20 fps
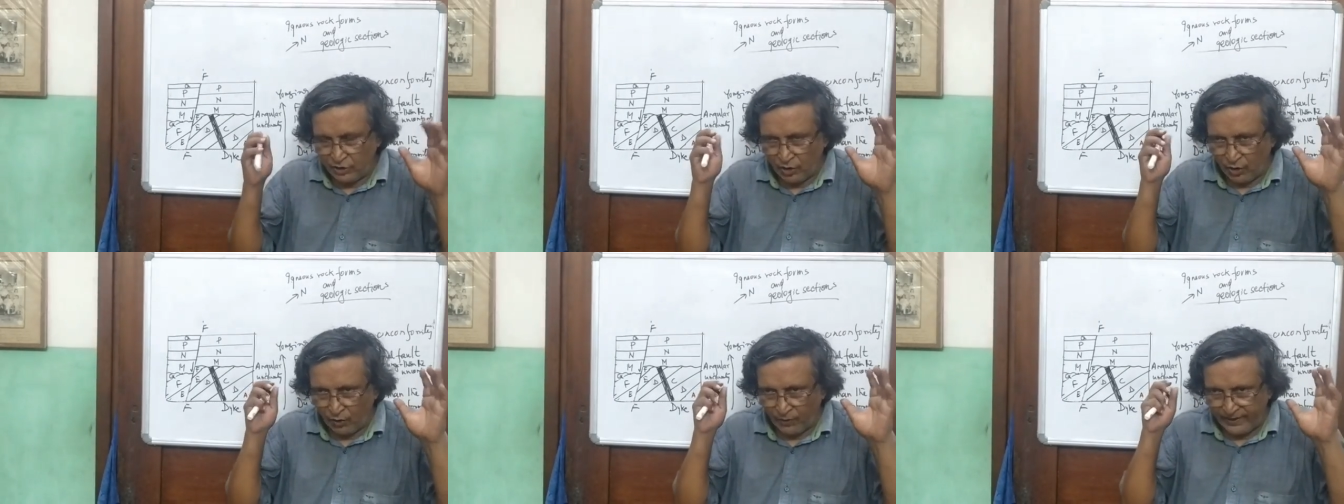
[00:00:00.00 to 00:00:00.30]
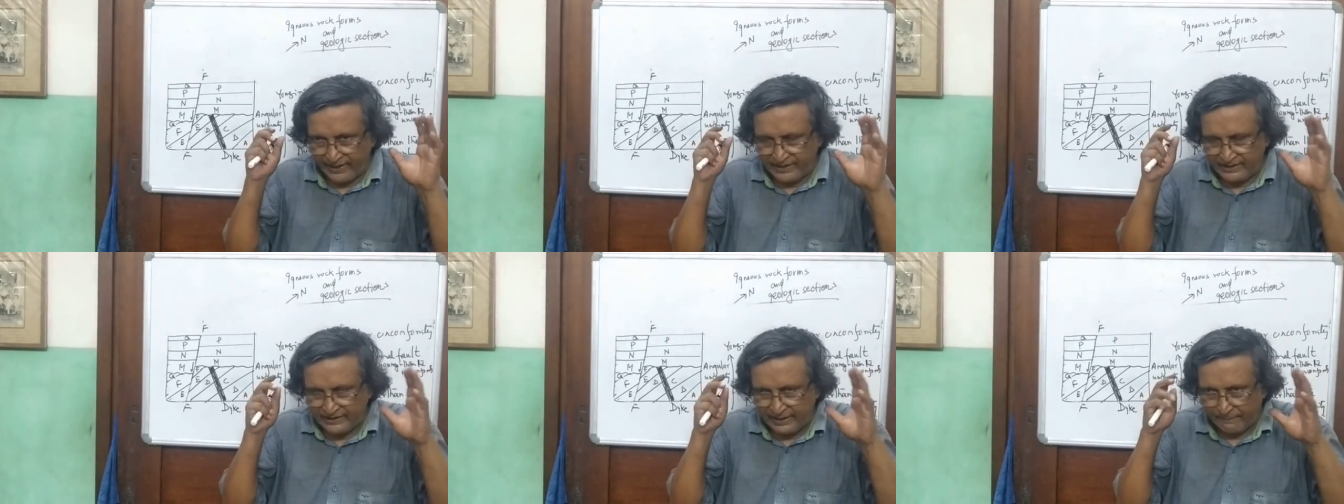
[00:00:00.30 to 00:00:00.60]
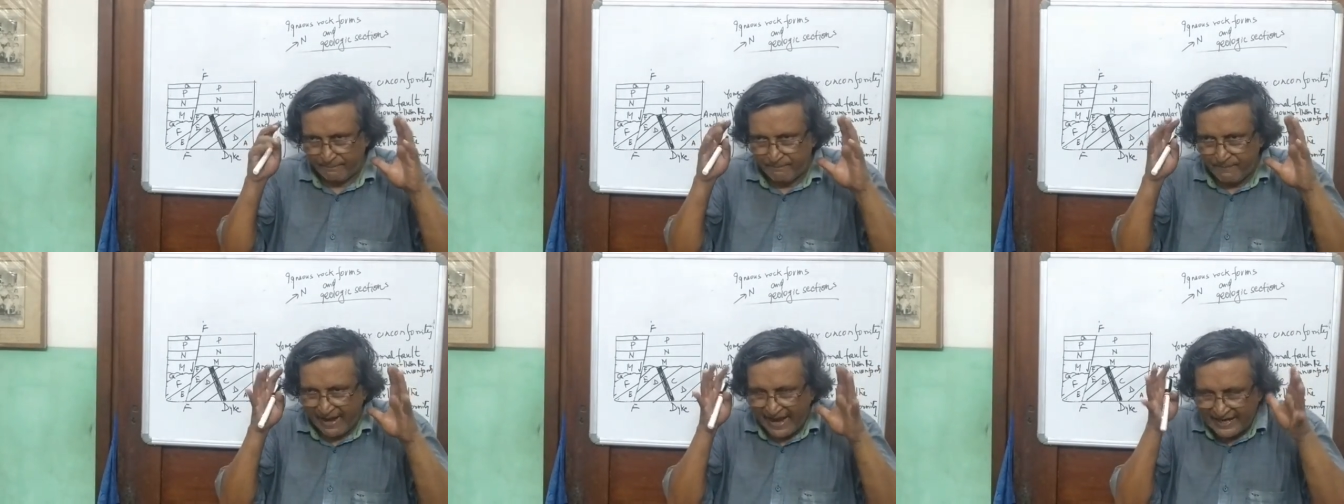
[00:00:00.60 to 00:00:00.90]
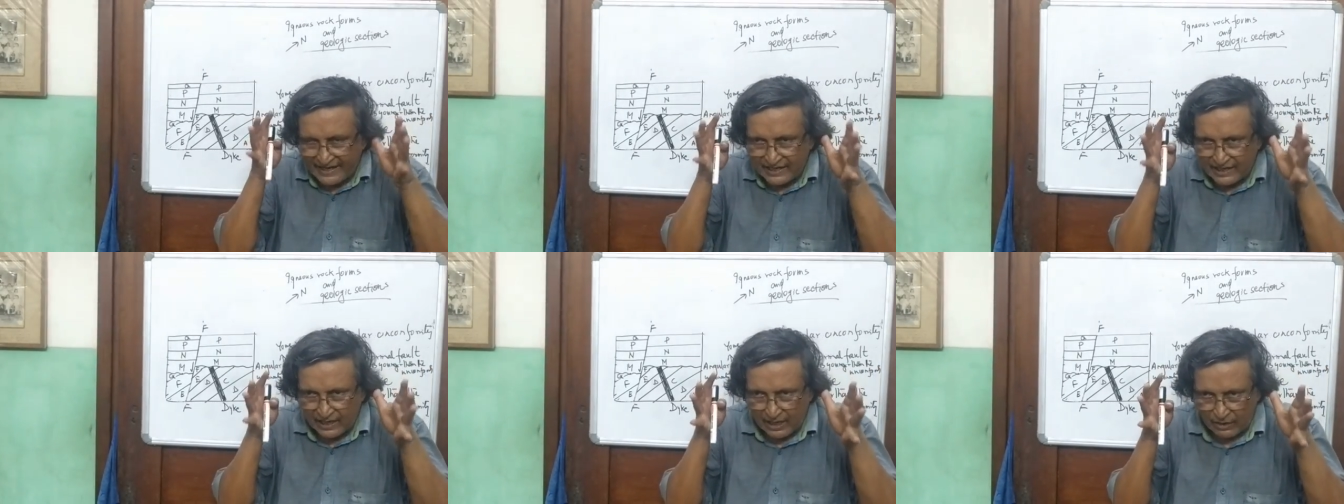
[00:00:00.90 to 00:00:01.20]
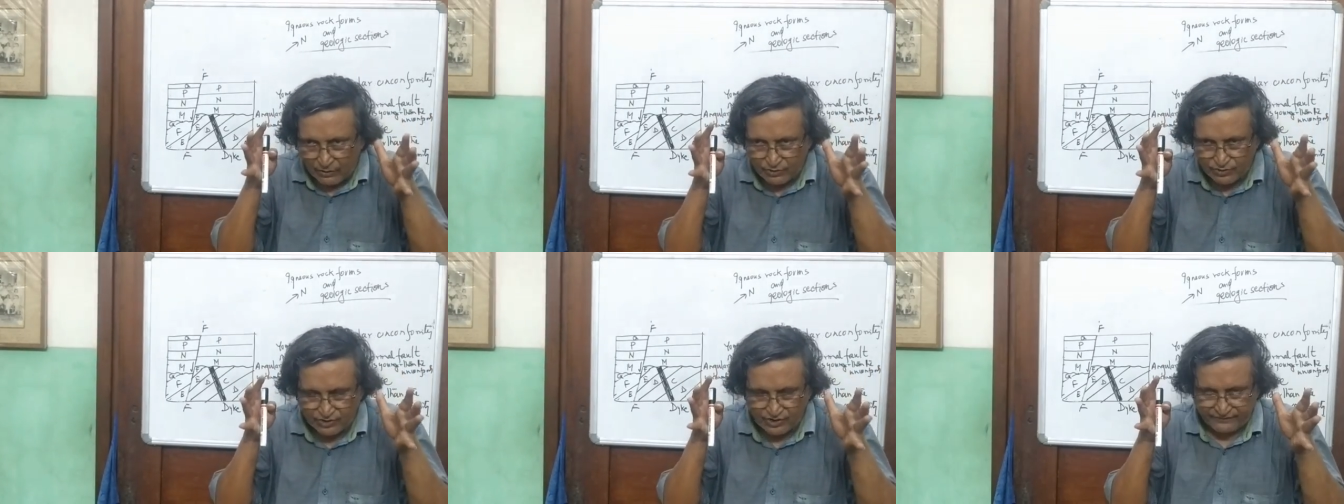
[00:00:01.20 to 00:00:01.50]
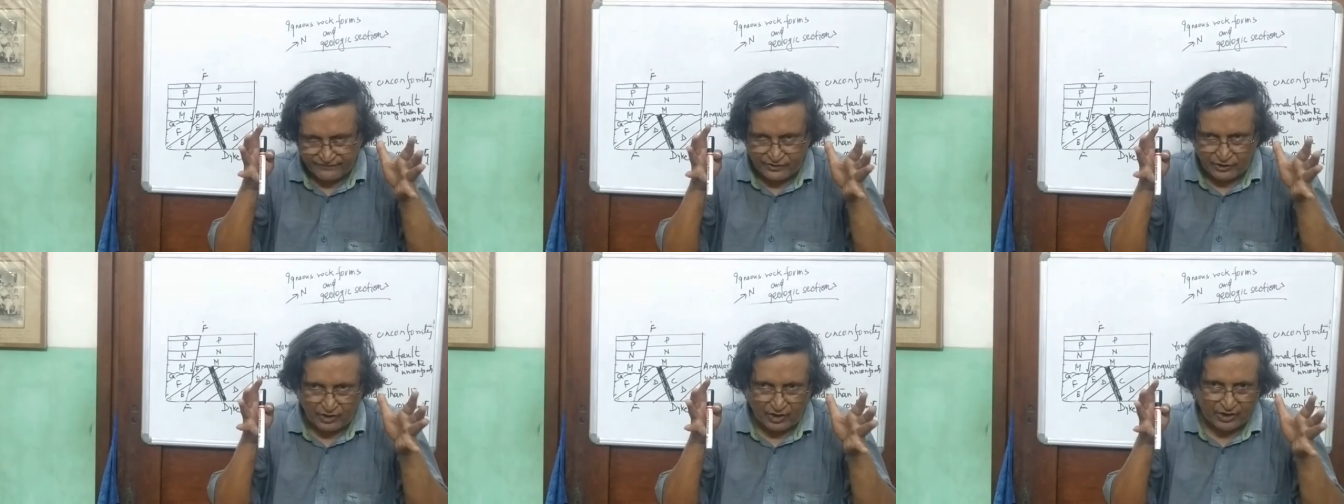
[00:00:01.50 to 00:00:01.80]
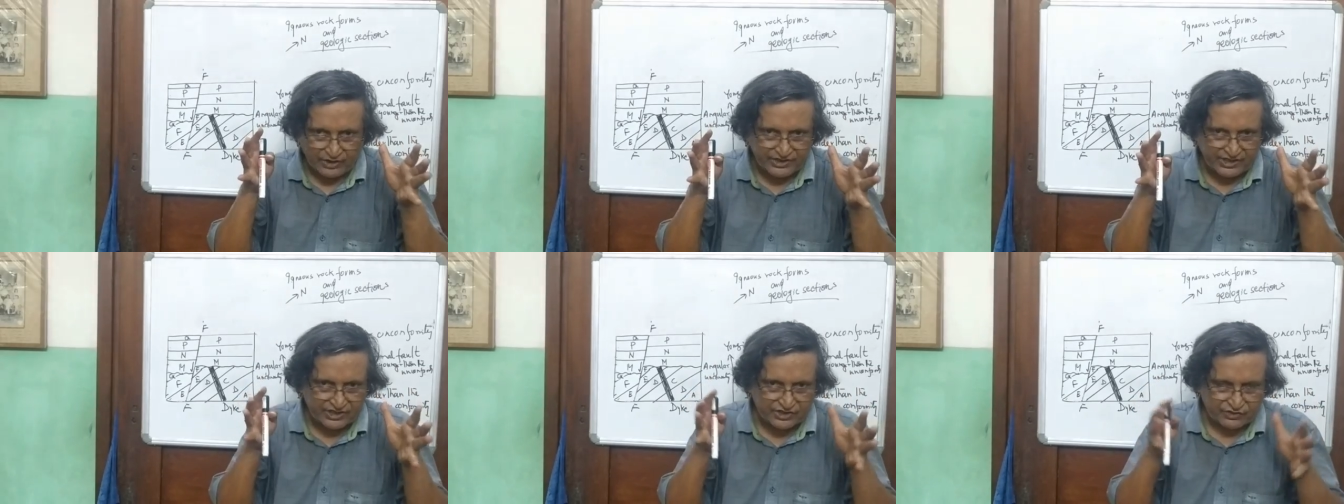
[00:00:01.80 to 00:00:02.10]
knowing the backgrounds of
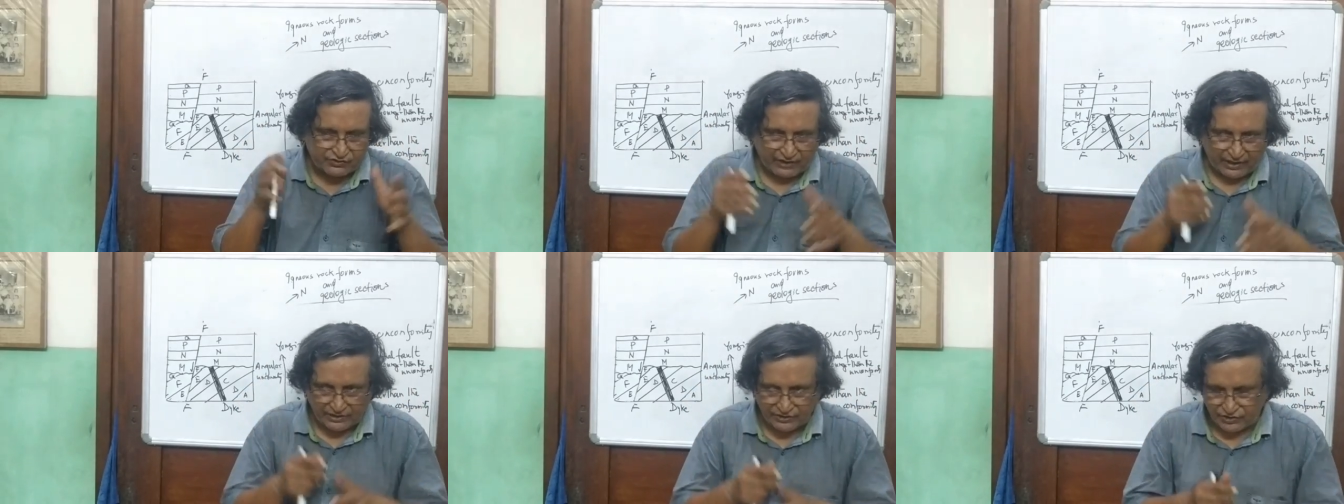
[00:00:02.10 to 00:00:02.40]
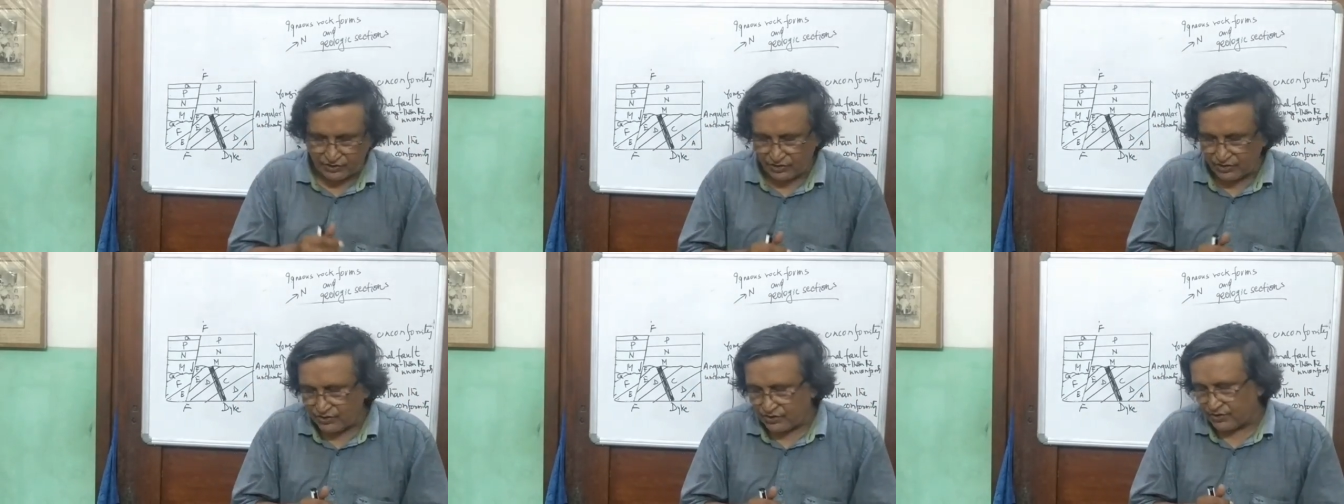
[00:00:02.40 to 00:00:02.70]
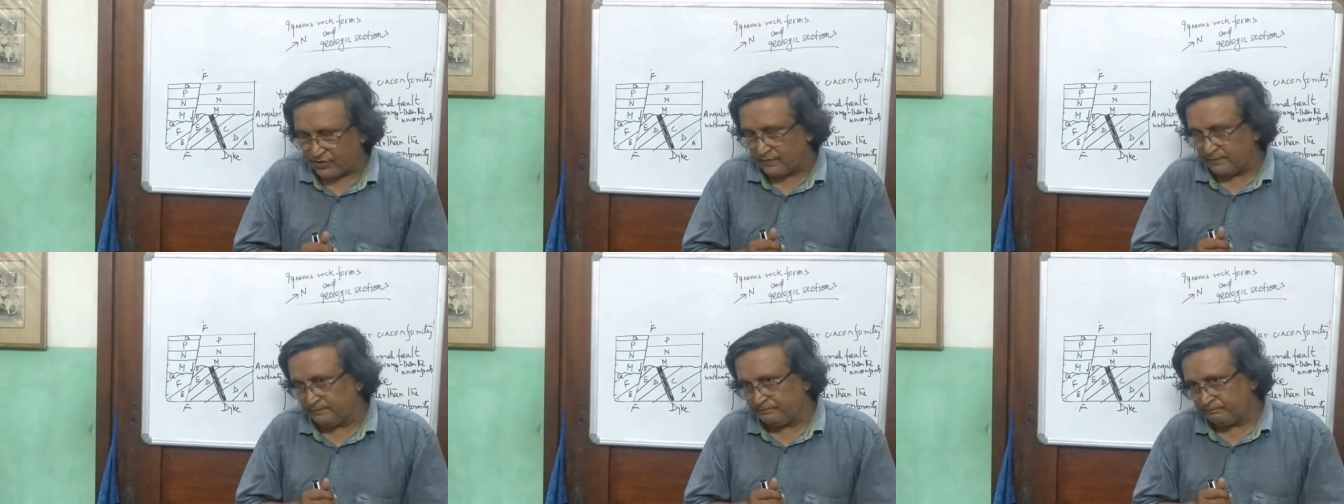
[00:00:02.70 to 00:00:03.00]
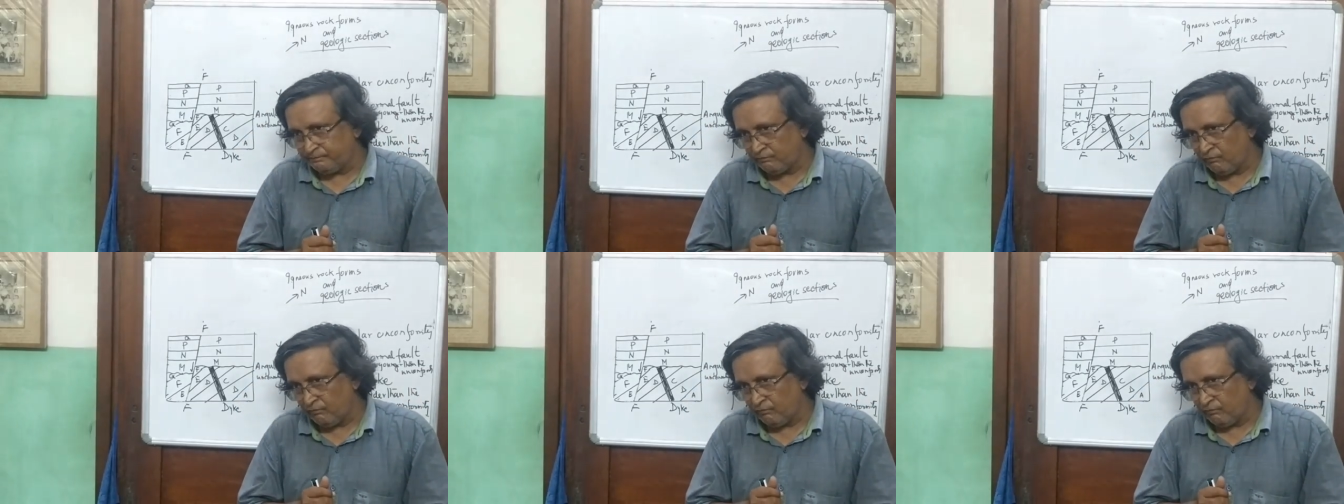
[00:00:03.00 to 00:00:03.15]
geologic structures,